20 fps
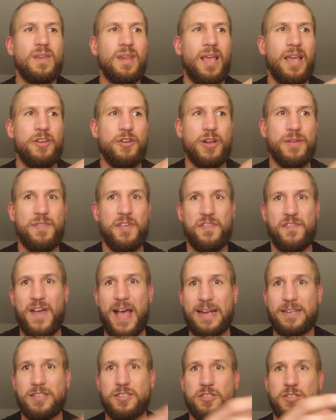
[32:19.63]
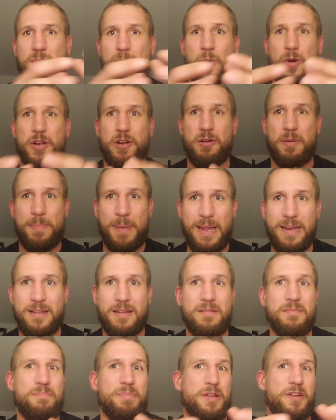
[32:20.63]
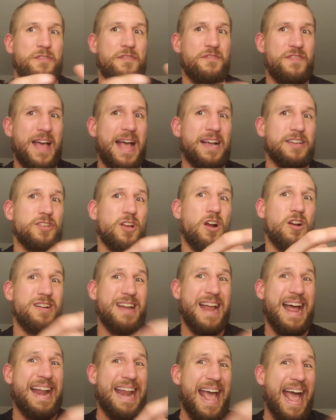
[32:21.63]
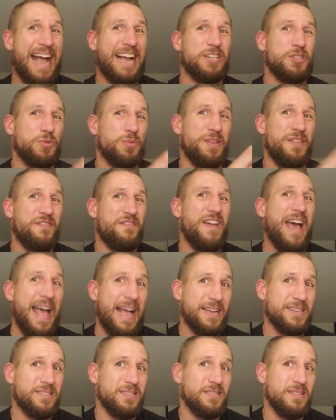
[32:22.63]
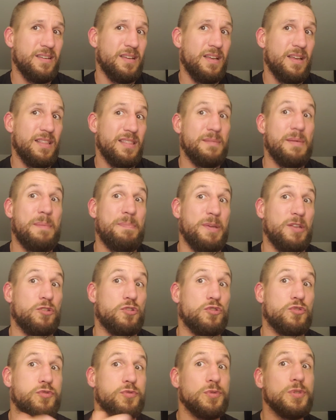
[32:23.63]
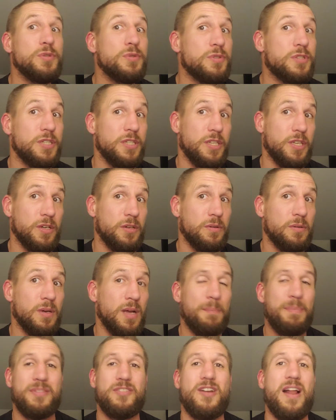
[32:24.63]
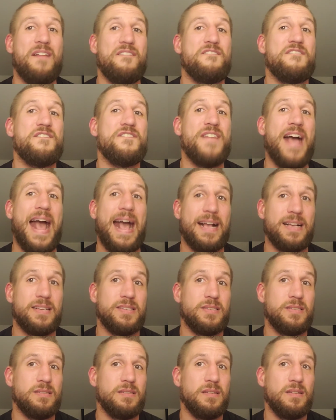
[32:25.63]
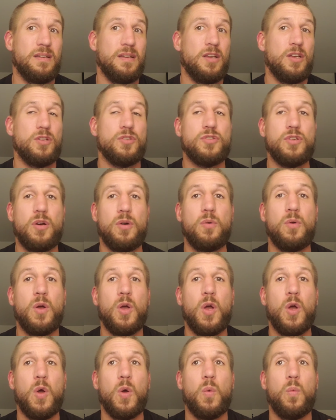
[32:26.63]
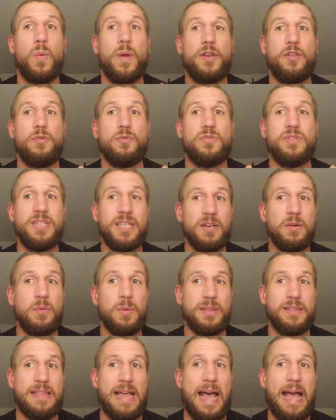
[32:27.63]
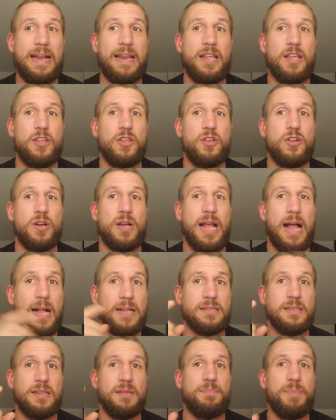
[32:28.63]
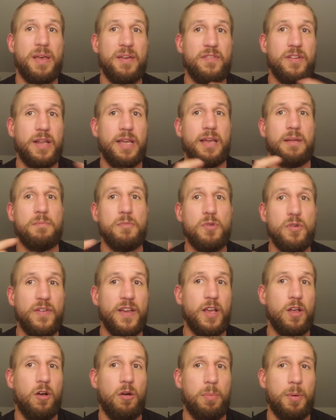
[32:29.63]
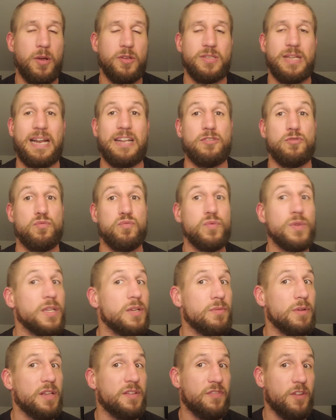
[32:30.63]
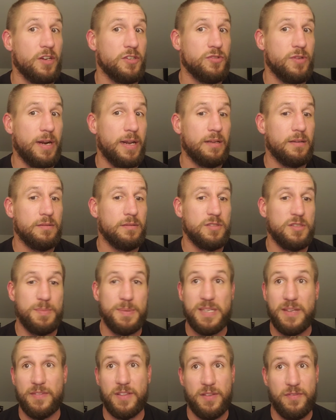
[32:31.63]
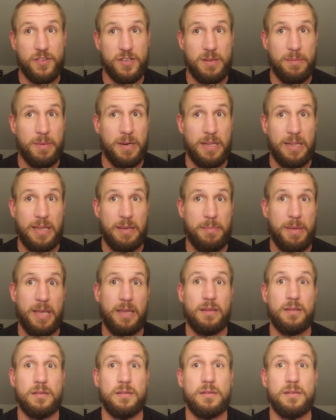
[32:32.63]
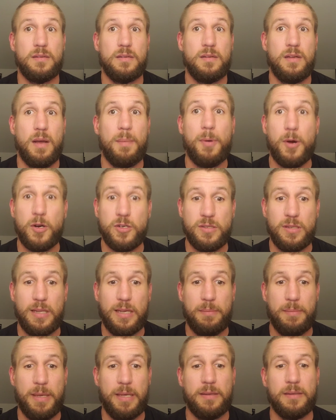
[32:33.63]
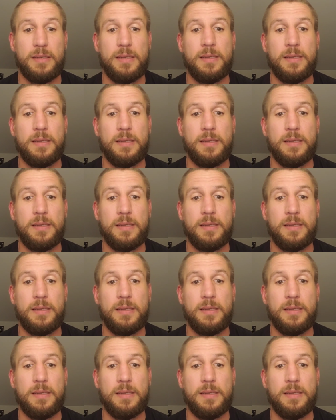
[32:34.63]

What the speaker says: and you're giving facts to support your opinion, but your facts are not actually facts. They might be true to you, but they're not facts. So when you deal with that, you're constantly pivoting and moving goalposts, and it's really, really frustrating, specifically for somebody like me, a person like me.